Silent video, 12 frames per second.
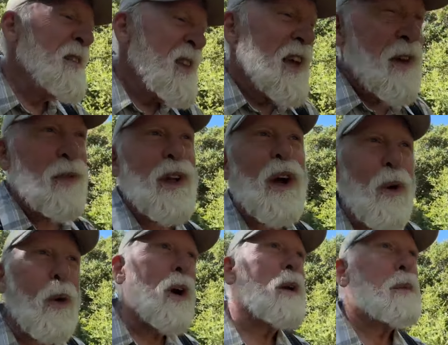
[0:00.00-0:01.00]
if you don't
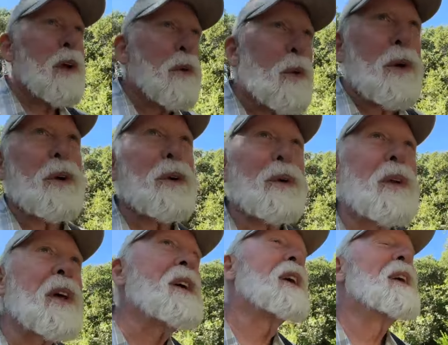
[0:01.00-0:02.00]
want to be rude
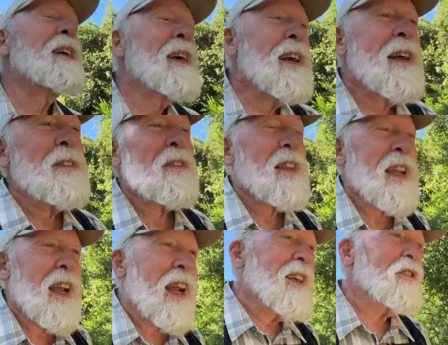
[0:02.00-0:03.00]

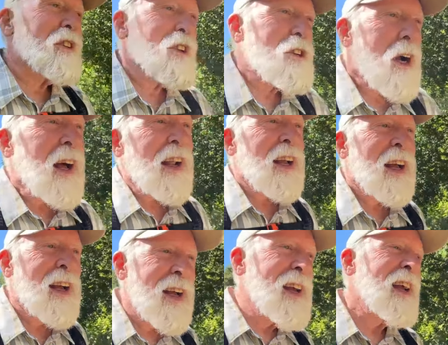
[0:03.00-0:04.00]
is to try to
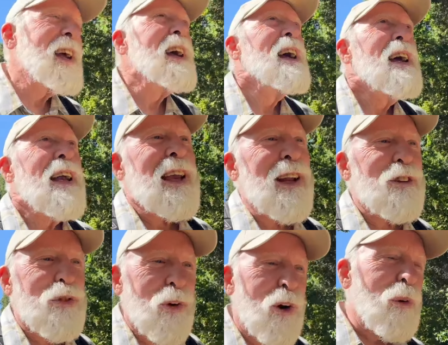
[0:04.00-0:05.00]
get as
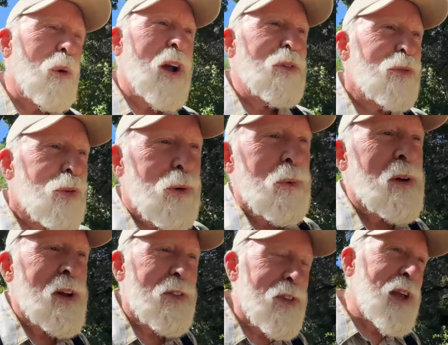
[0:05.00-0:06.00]
far away from
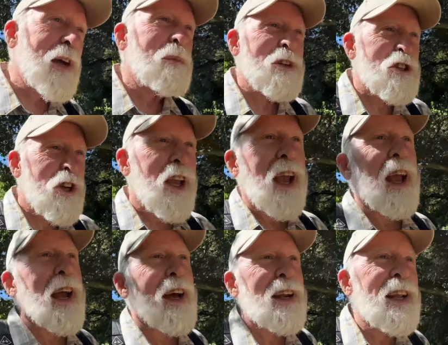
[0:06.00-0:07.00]
them as you
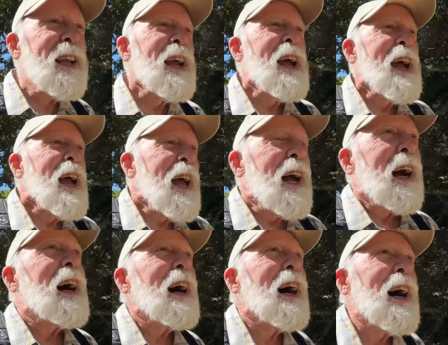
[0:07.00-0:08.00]
can,
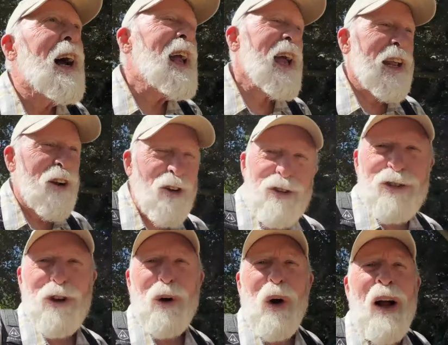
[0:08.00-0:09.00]
and
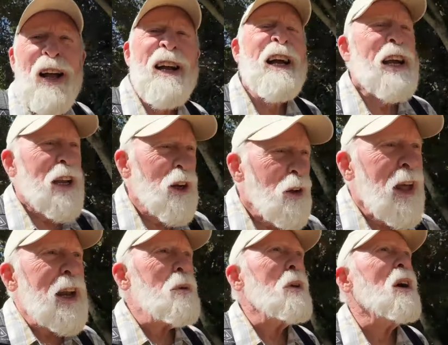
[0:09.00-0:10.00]
also, let
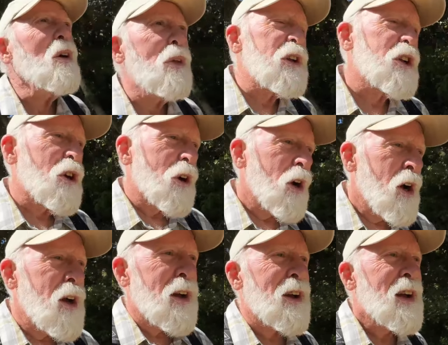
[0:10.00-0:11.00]
them know that you
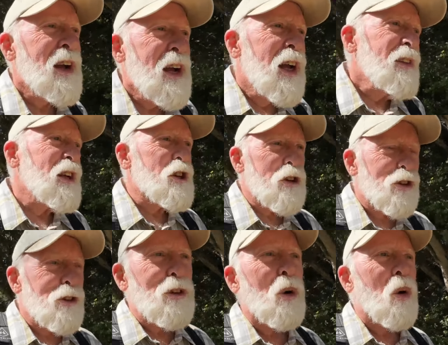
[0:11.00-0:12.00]

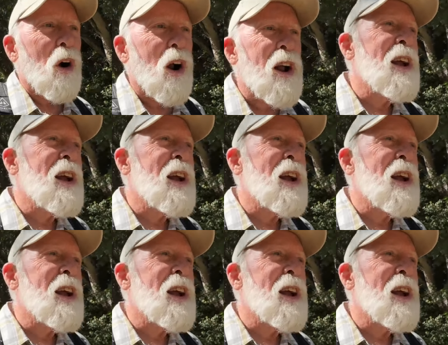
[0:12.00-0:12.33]
snore.